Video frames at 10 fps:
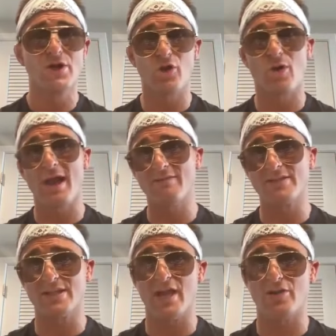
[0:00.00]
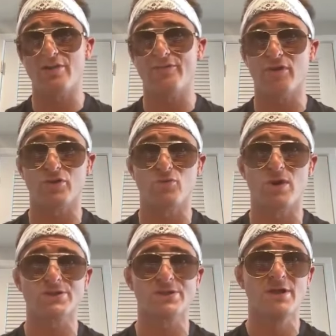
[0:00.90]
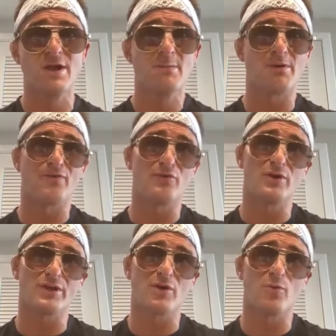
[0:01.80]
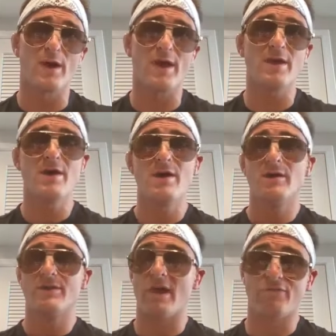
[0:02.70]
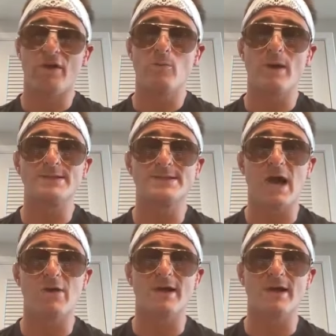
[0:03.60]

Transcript: You know, I obviously I already fought the Russian, but if you look at the way that fight went down.